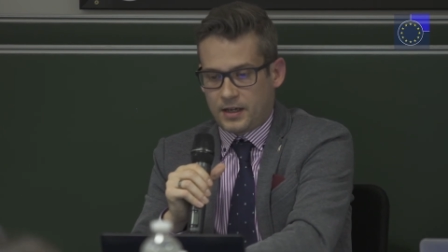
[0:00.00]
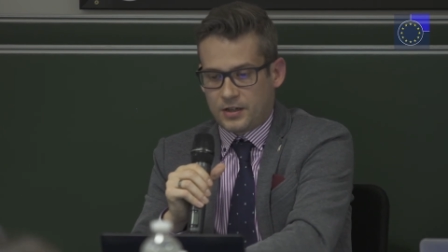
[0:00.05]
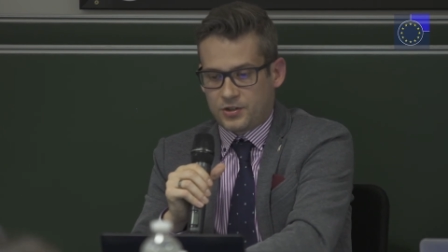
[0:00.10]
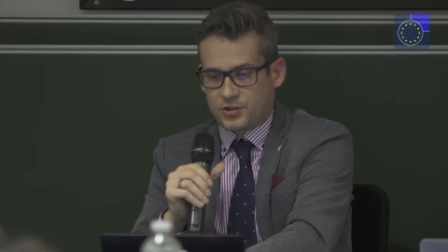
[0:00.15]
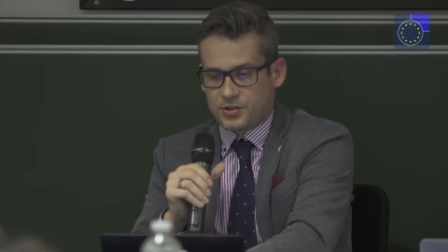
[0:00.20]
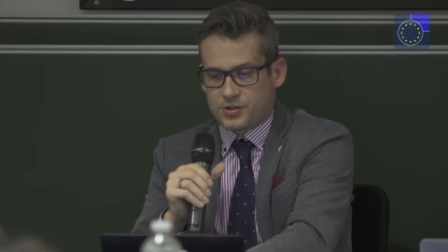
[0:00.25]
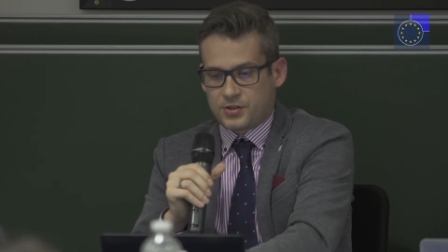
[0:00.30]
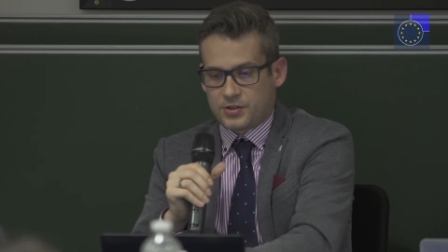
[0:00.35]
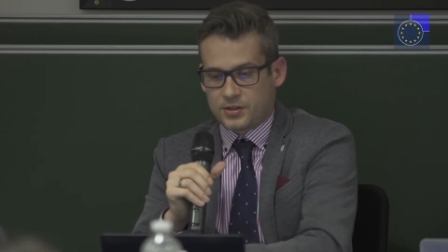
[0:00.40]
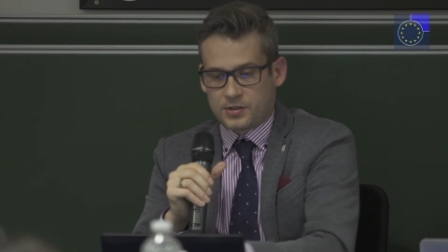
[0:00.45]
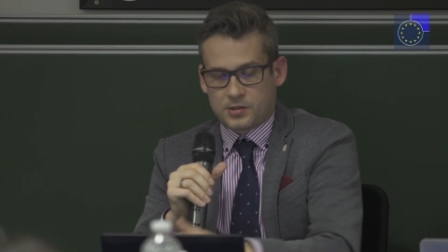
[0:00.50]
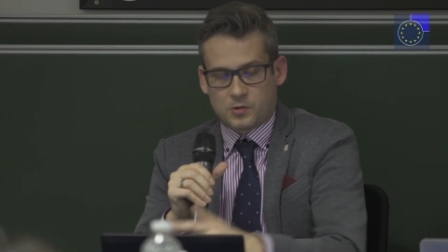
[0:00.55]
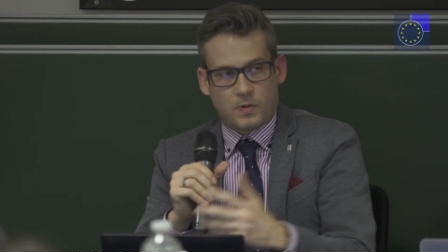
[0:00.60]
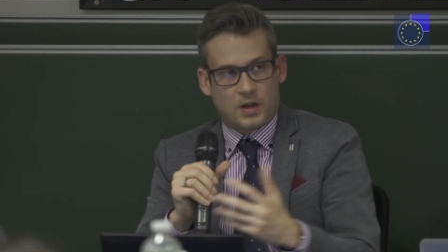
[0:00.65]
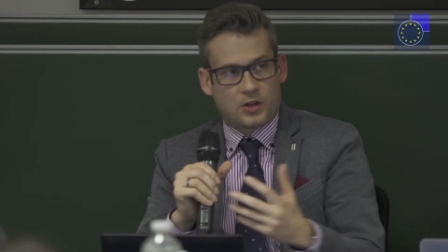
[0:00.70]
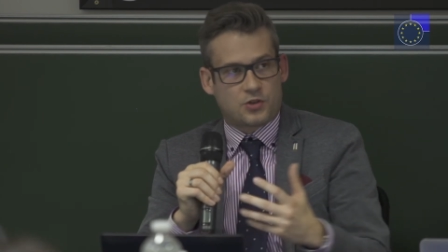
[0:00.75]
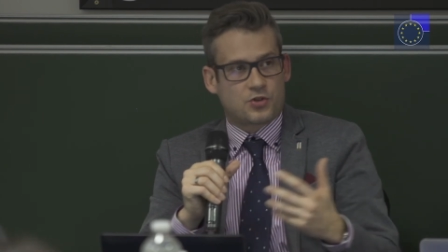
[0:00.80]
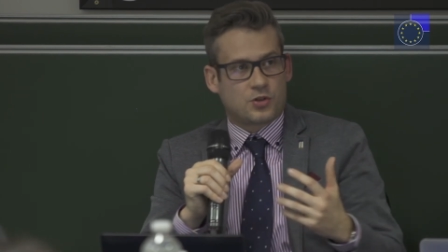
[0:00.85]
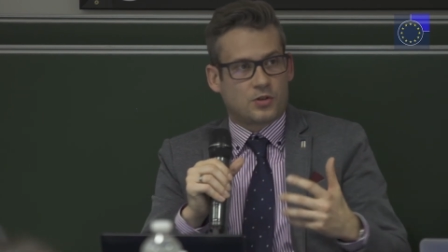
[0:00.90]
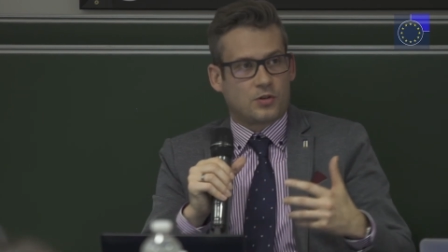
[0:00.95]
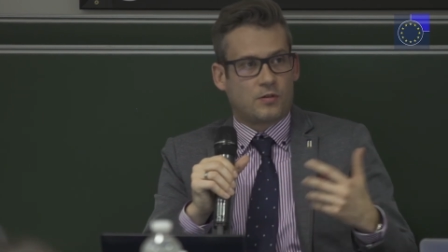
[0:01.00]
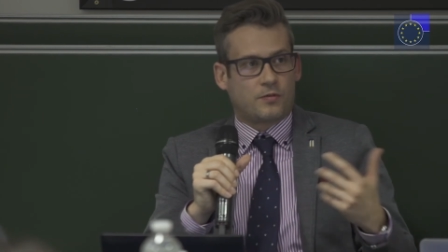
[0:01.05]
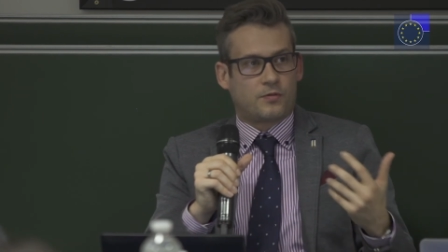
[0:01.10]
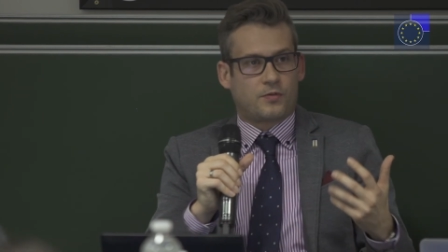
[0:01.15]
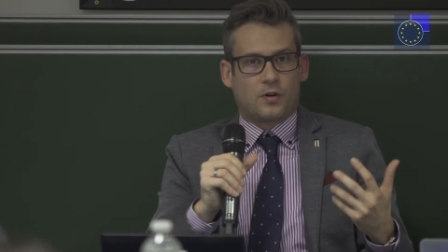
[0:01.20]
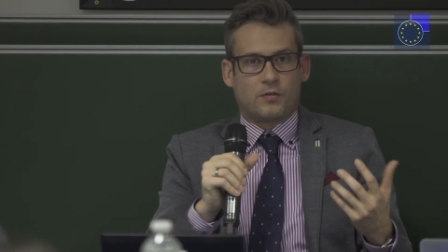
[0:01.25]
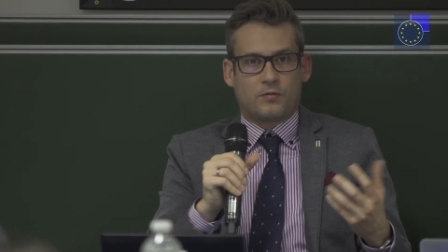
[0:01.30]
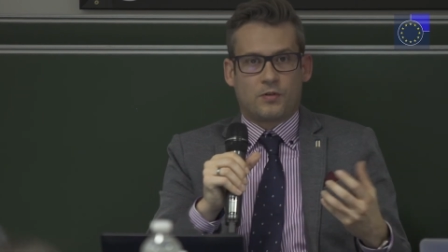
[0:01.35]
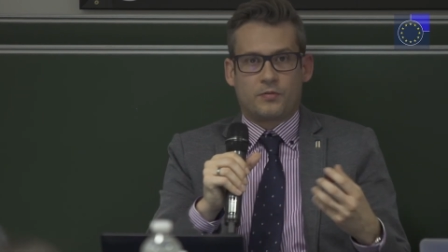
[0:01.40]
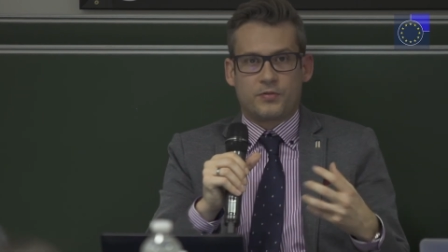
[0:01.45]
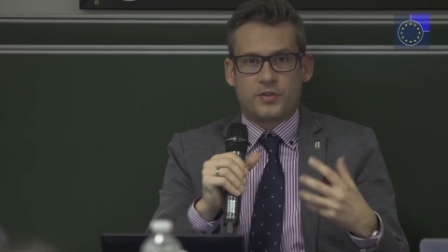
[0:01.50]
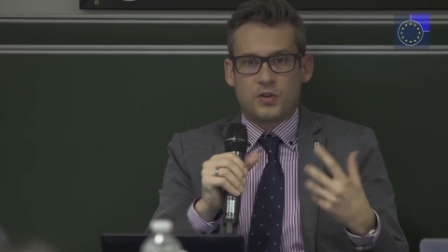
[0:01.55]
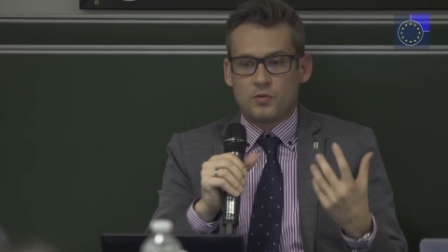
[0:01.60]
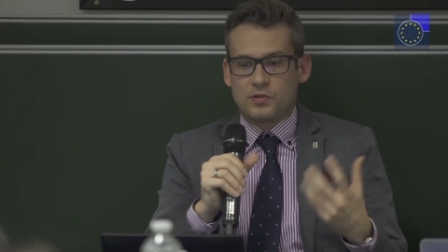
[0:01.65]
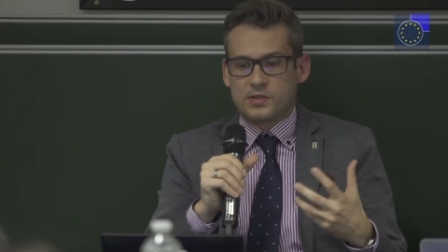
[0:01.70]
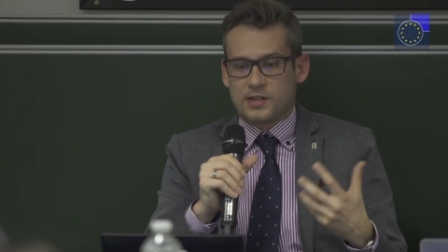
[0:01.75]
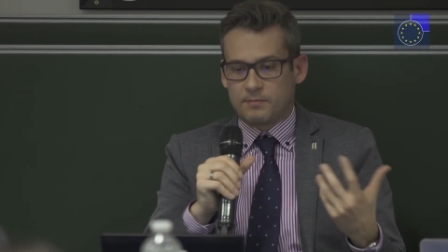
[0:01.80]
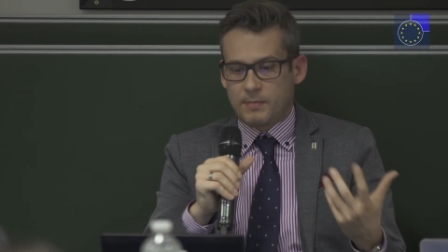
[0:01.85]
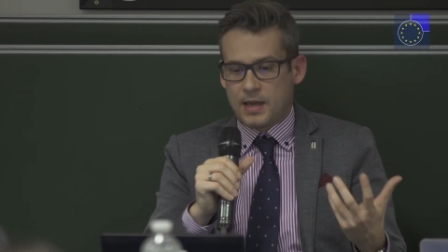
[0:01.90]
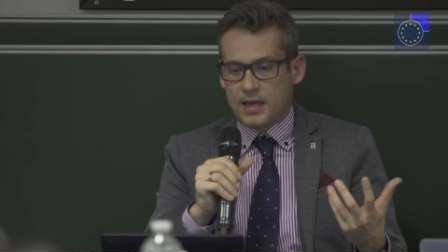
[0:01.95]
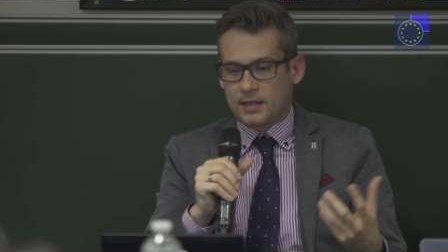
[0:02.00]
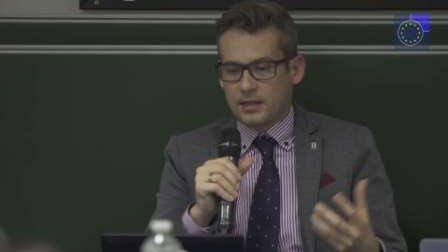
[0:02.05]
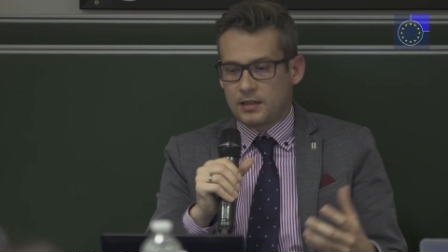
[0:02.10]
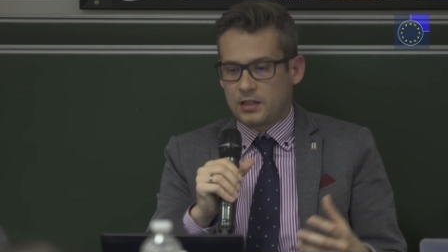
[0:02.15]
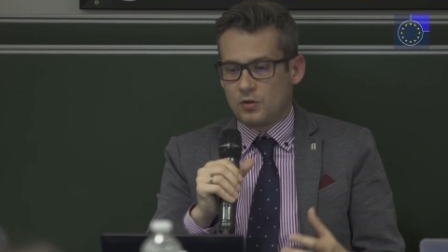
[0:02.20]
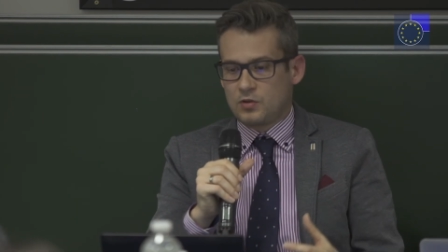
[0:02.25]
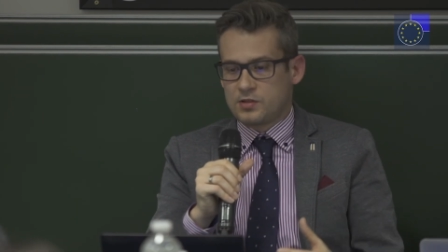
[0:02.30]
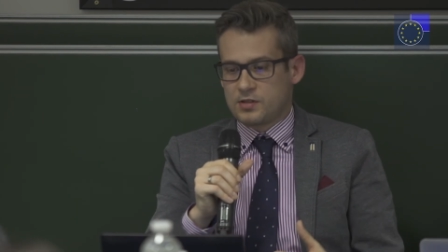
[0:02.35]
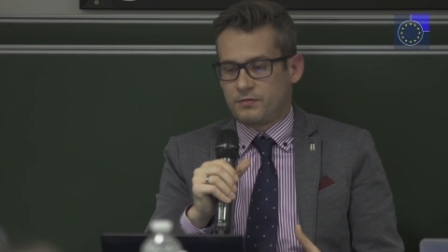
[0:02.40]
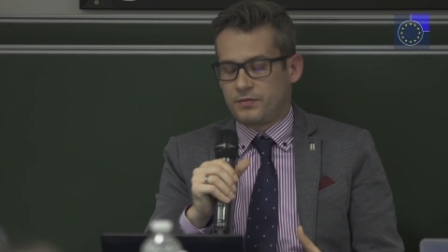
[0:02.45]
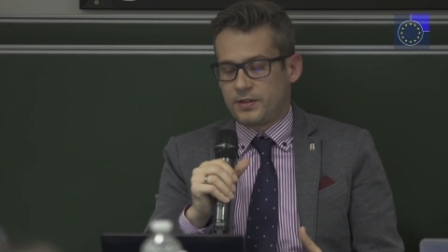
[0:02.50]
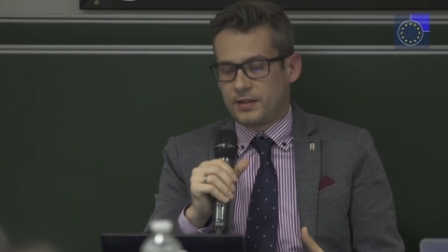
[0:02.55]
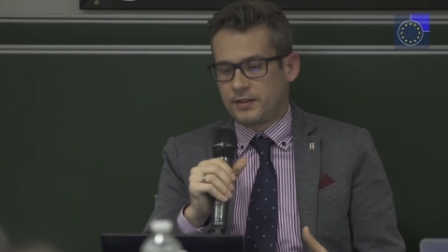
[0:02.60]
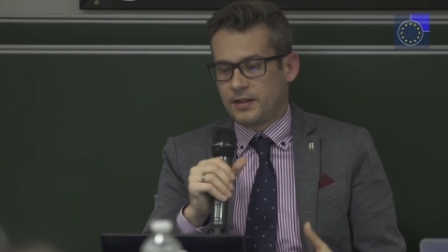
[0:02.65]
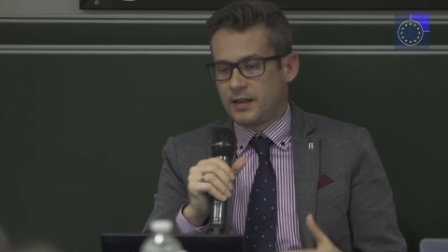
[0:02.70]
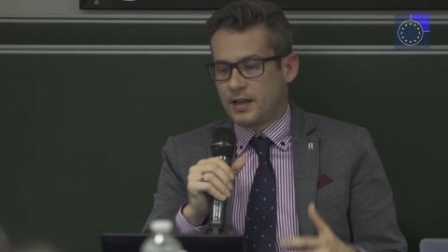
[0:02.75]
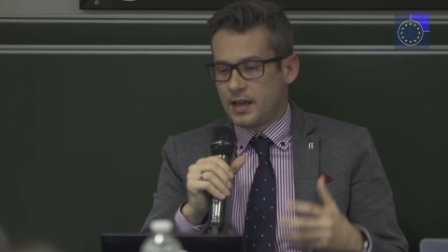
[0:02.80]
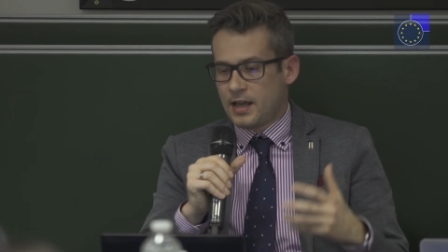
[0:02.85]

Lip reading: just it's question of making use of it.